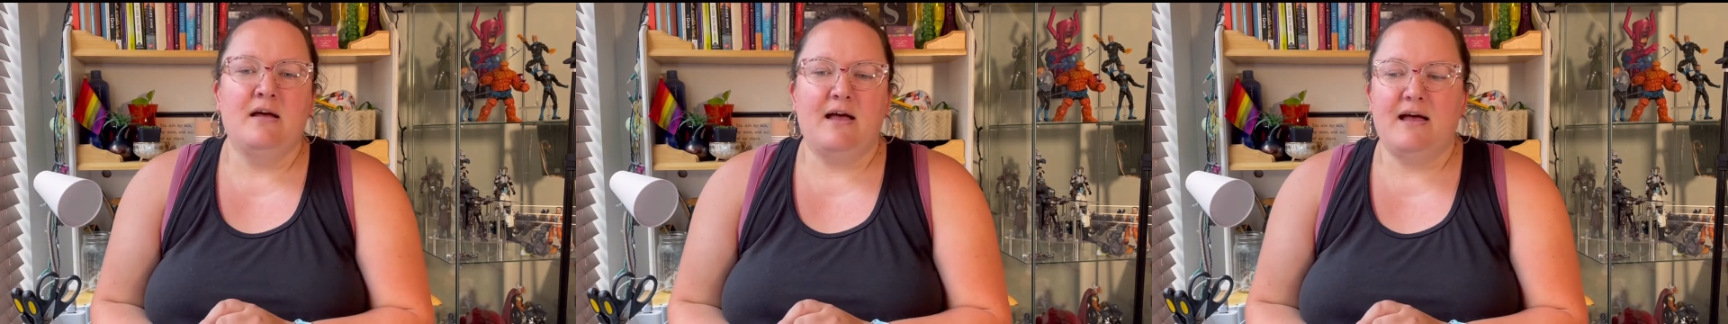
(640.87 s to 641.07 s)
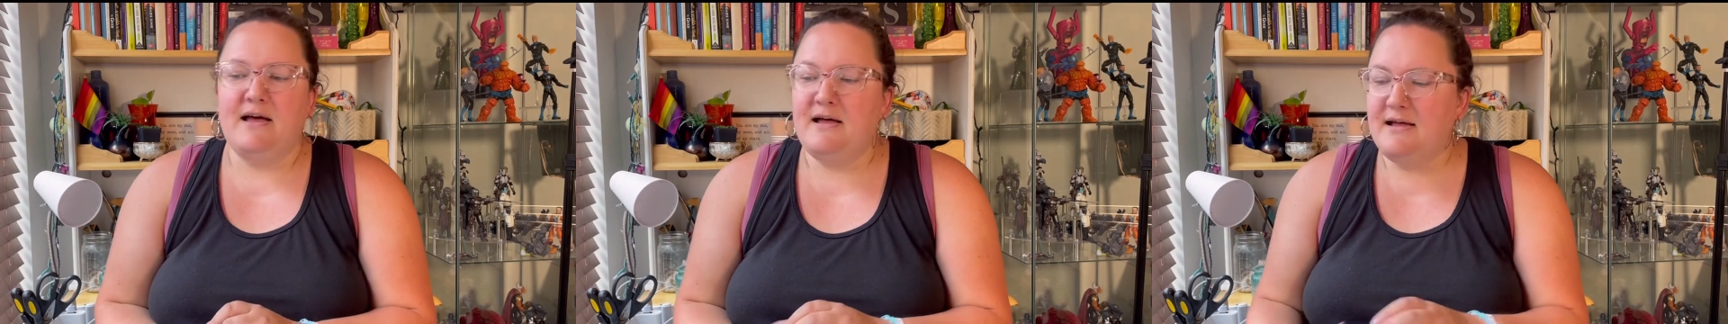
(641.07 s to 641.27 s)

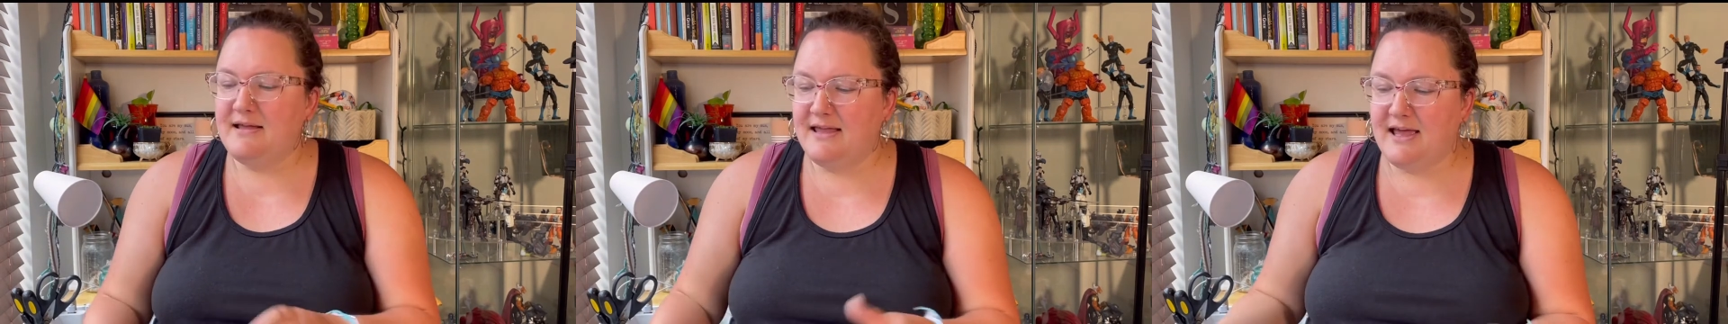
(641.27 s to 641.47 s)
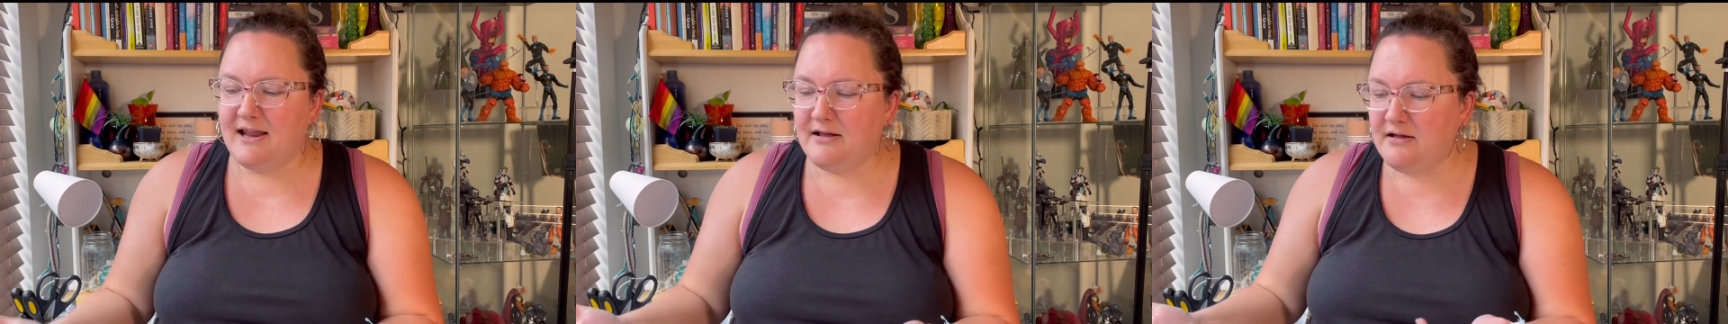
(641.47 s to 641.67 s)
uh,
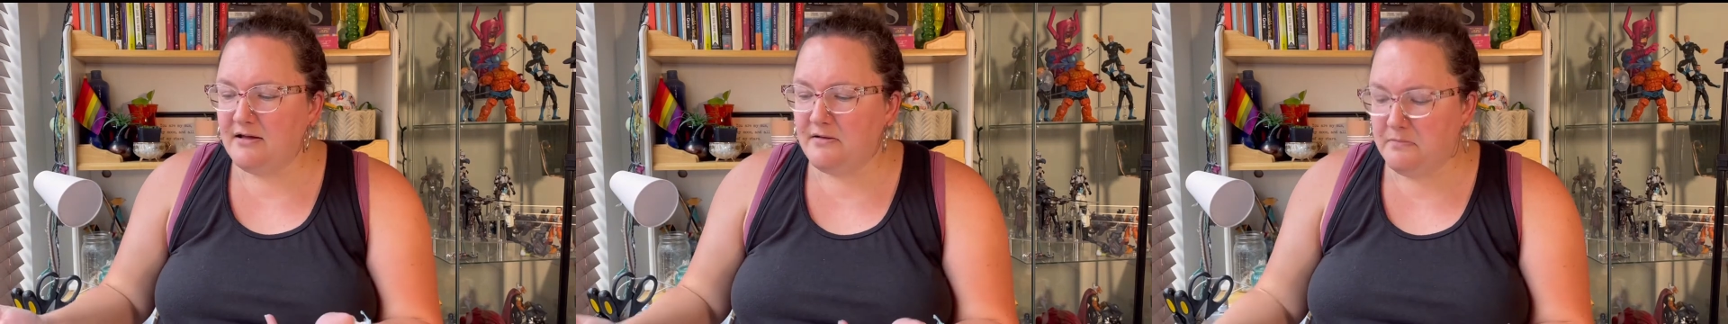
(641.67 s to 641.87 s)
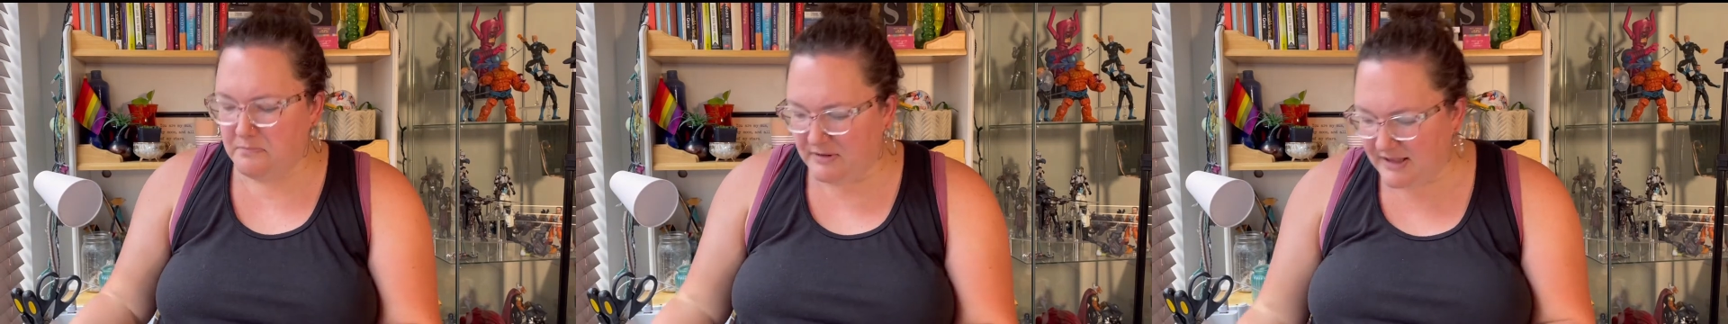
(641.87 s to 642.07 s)
get
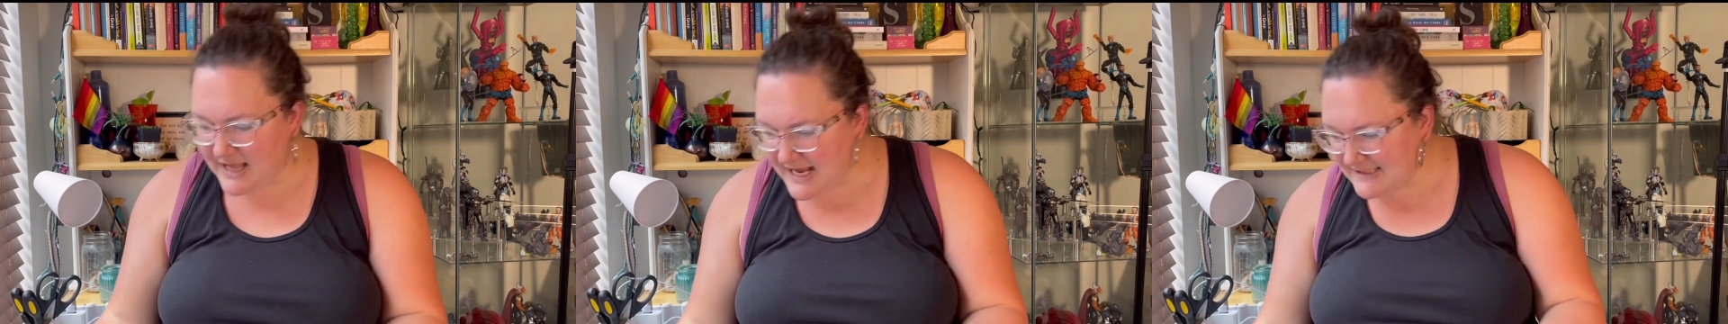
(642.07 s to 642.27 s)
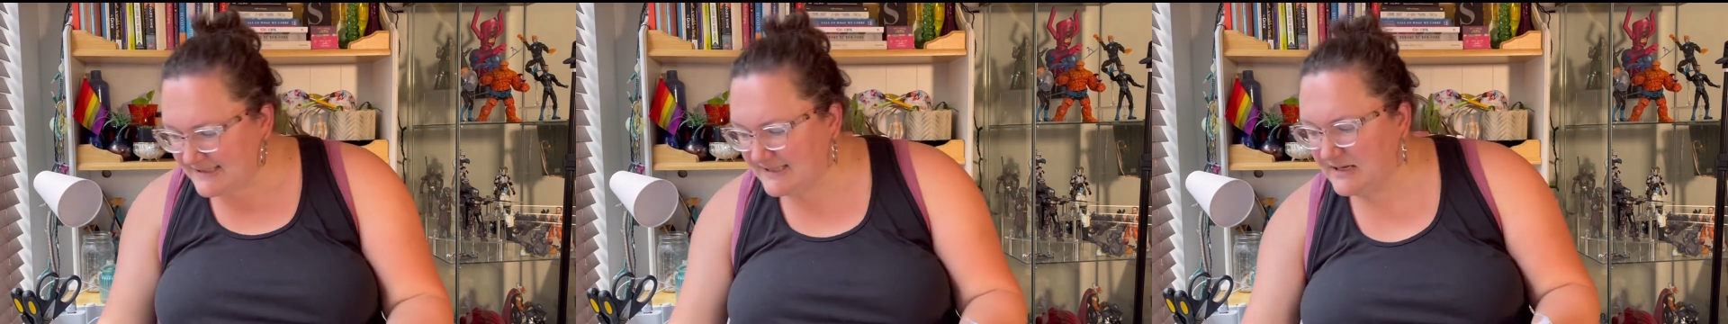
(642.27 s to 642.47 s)
a
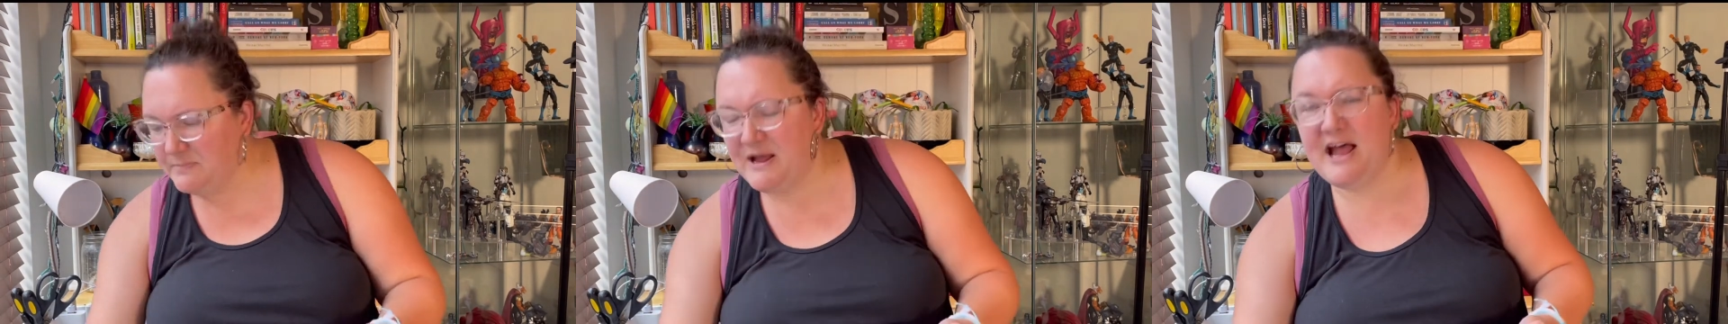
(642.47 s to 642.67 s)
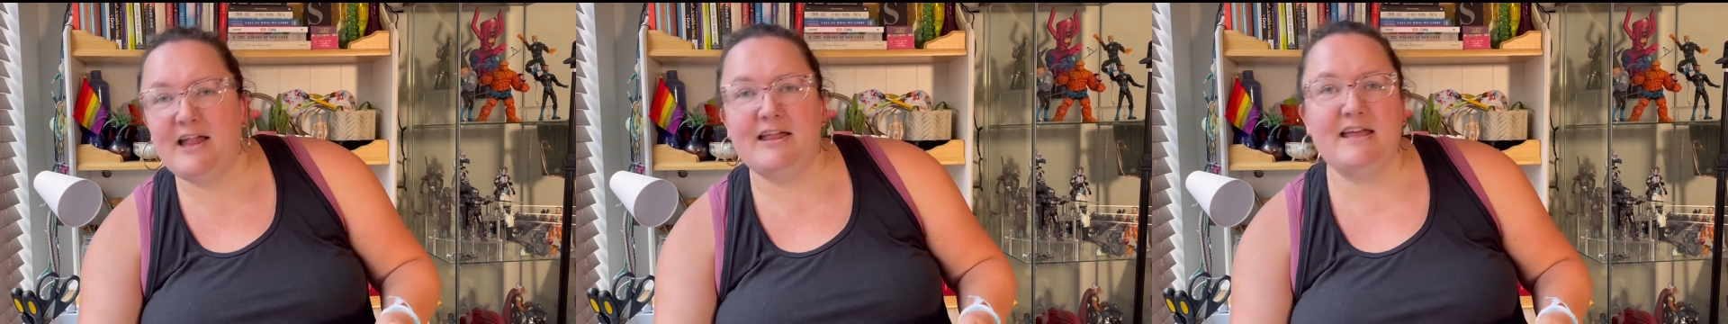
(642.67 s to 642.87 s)
plastic
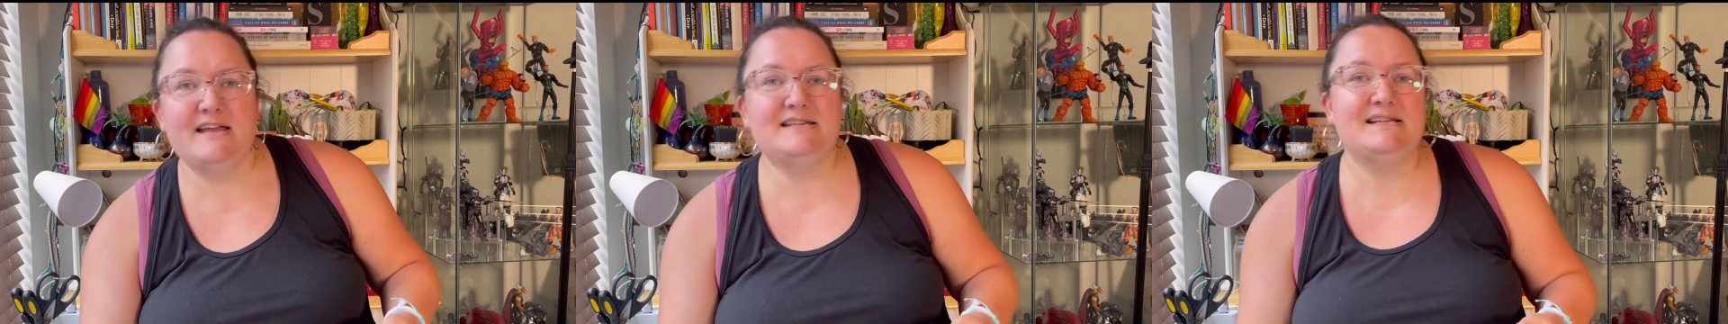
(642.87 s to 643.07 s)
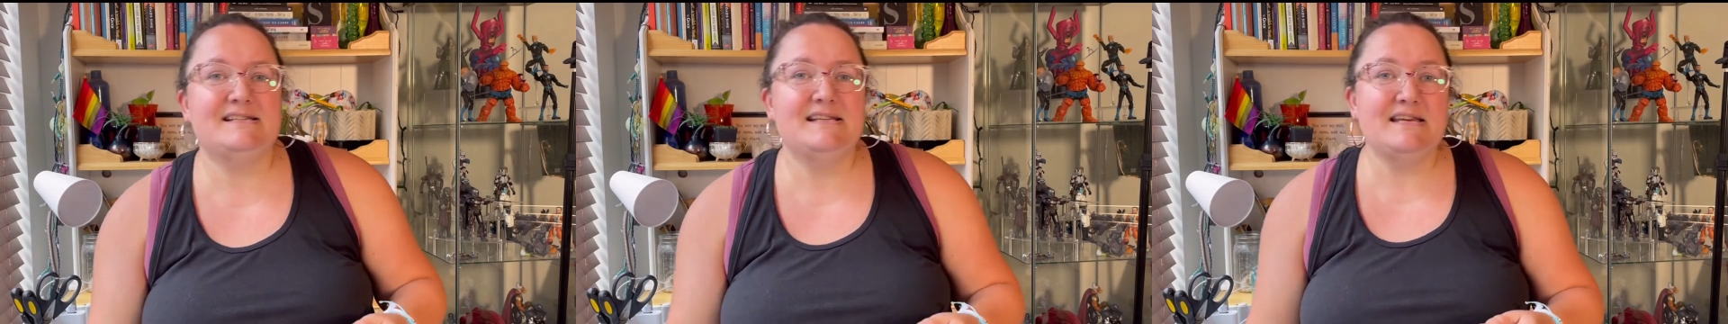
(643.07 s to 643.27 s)
palette. It
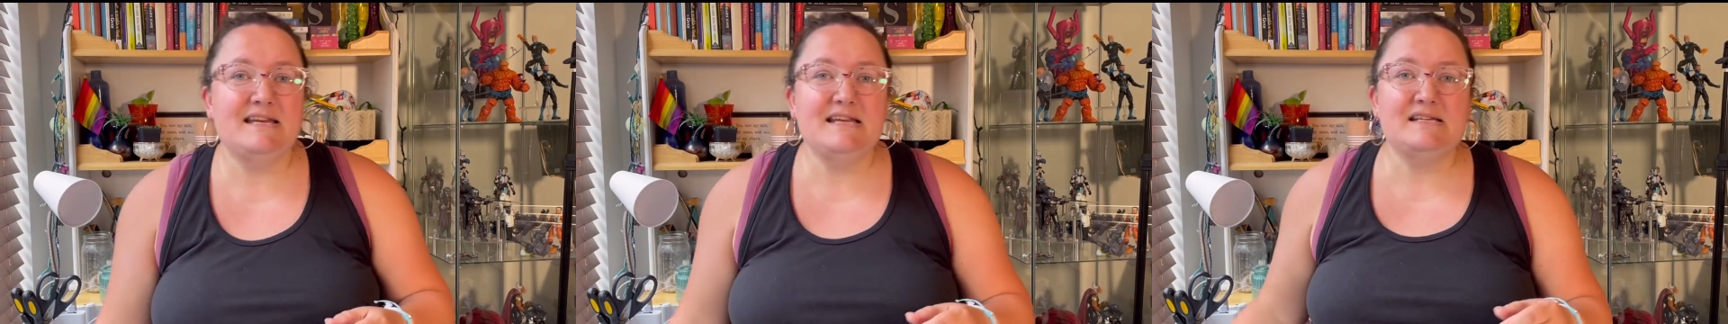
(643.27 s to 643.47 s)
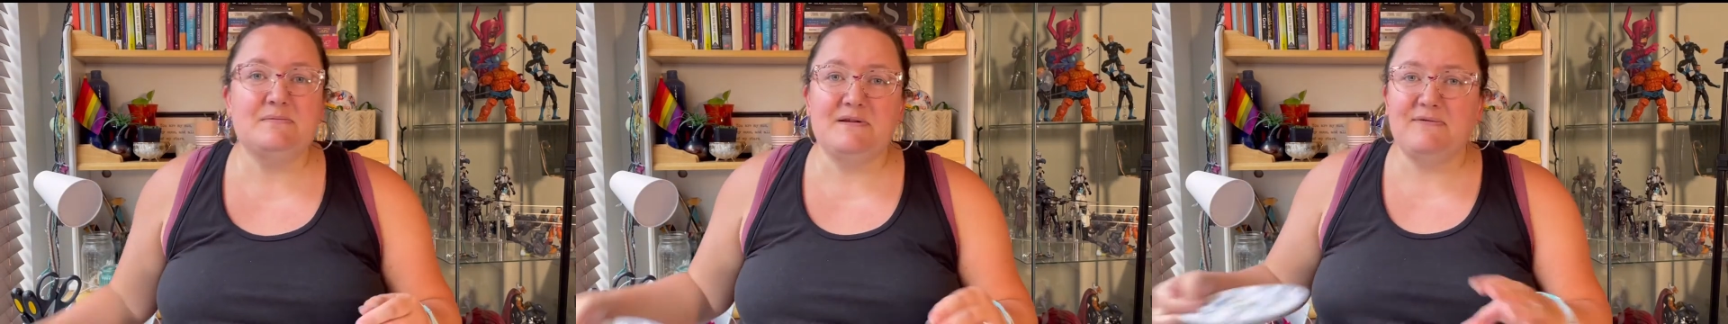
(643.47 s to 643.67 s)
doesn't
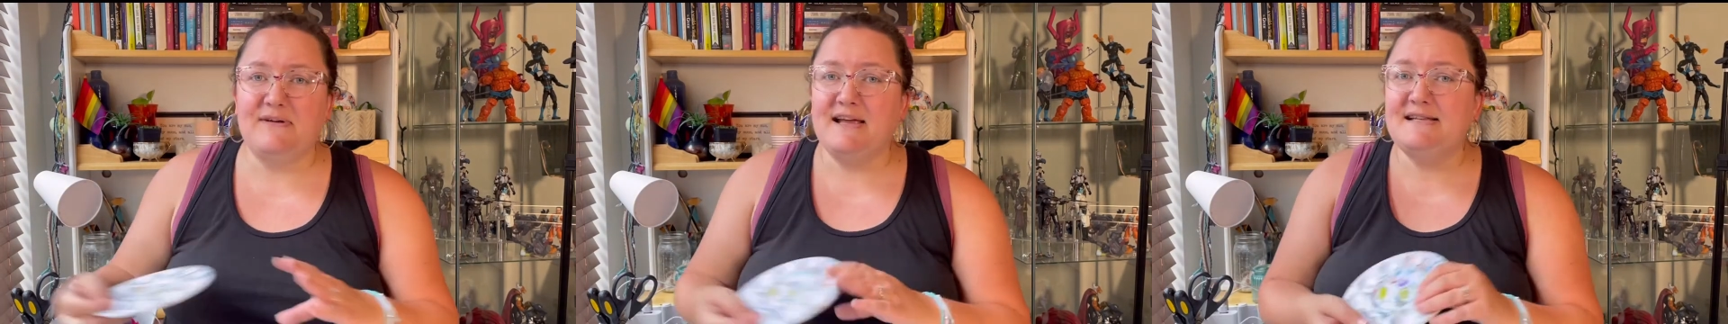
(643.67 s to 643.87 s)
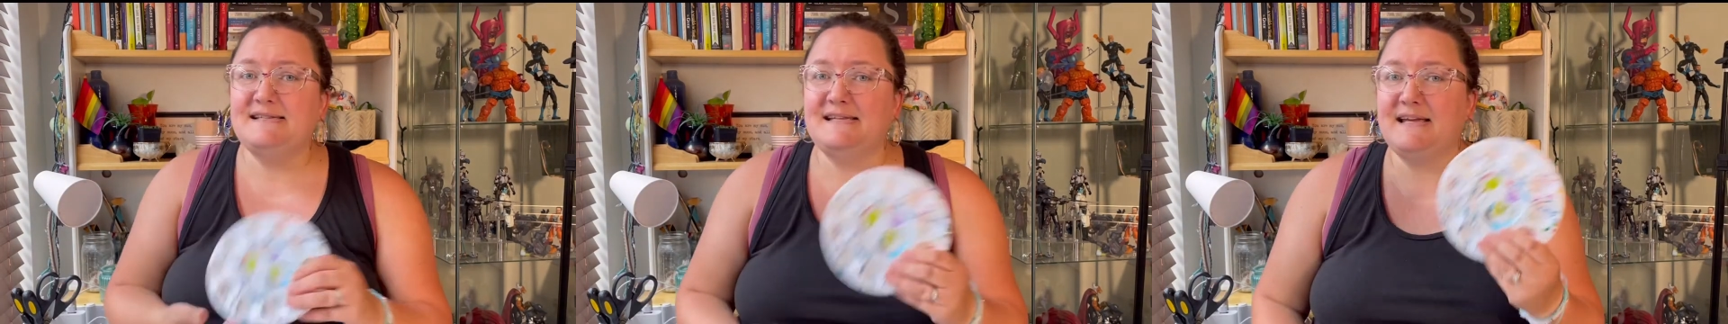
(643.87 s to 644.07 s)
need to be
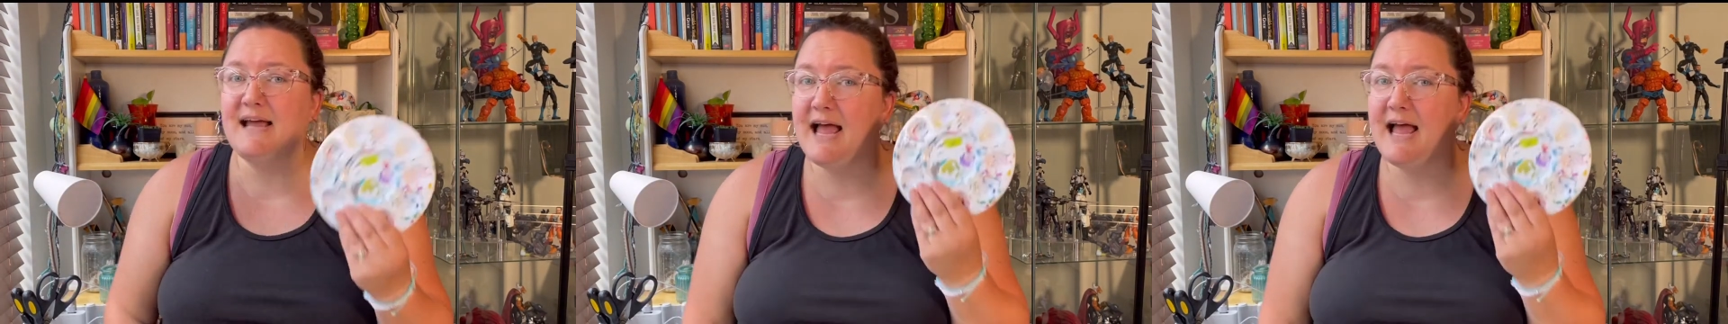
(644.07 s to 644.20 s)
fancy.